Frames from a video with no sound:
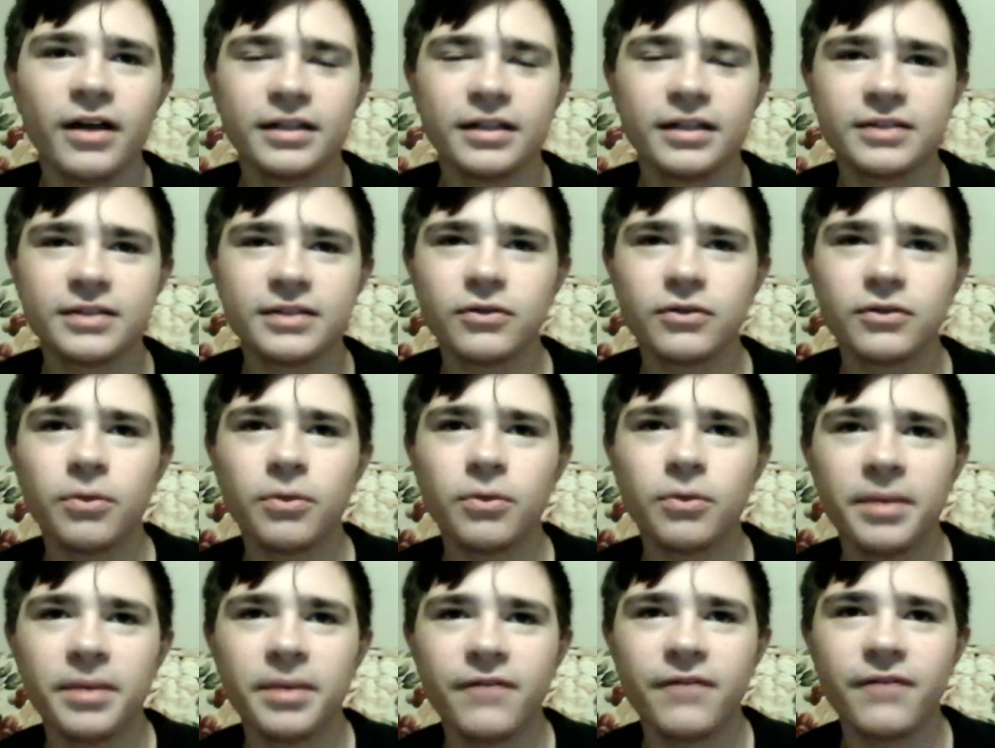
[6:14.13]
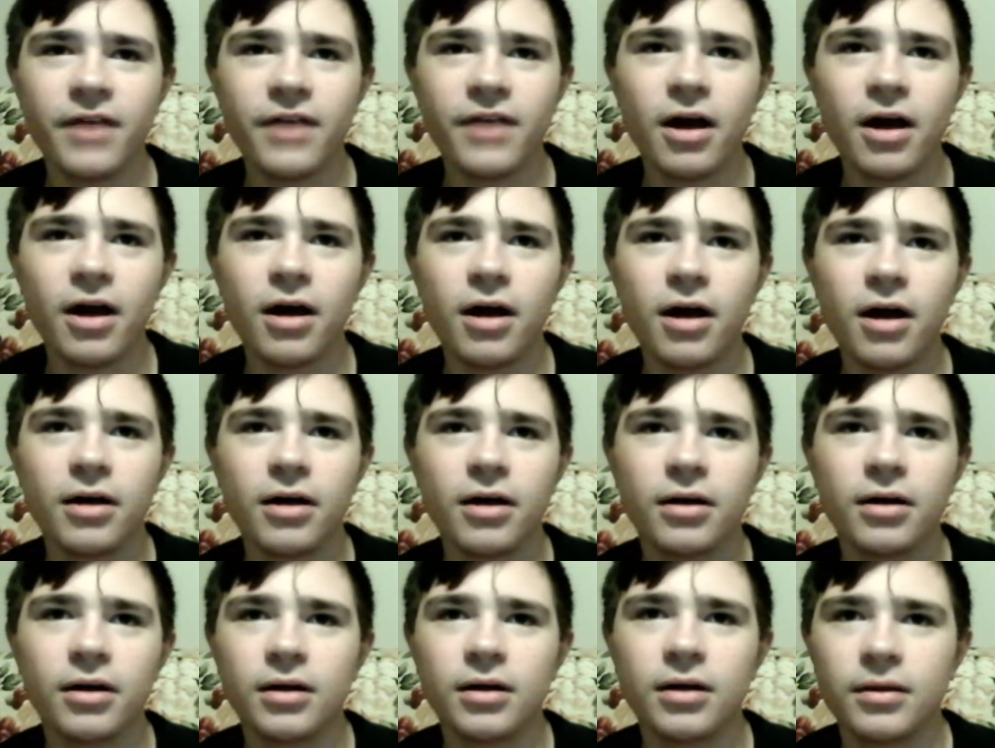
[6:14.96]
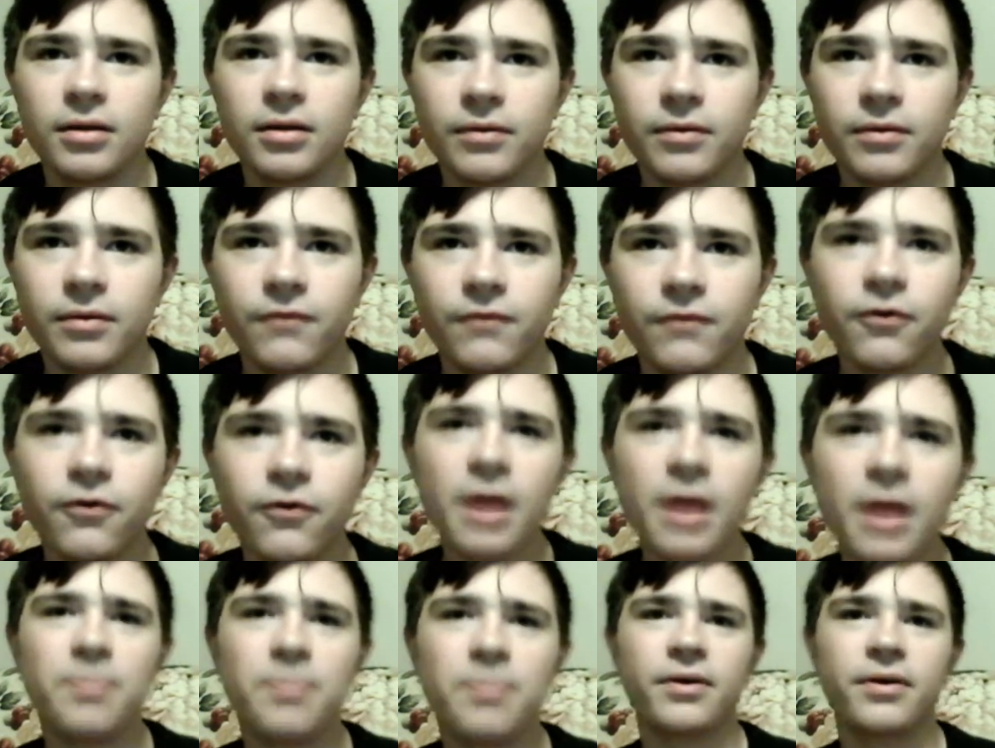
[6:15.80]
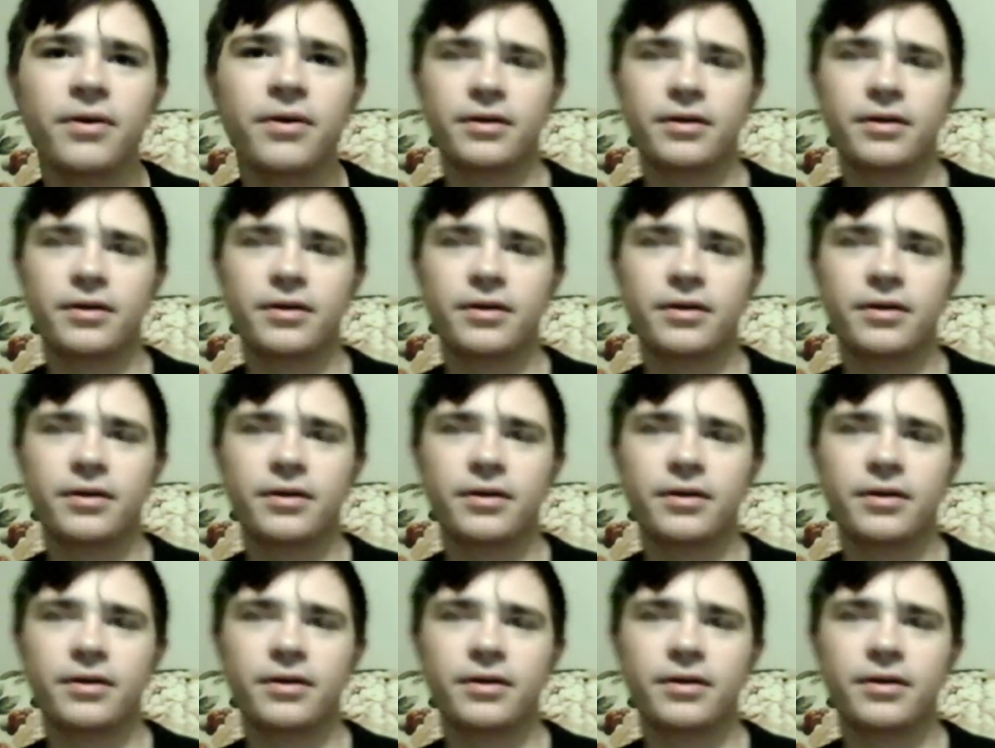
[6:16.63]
There's a little bit of a flip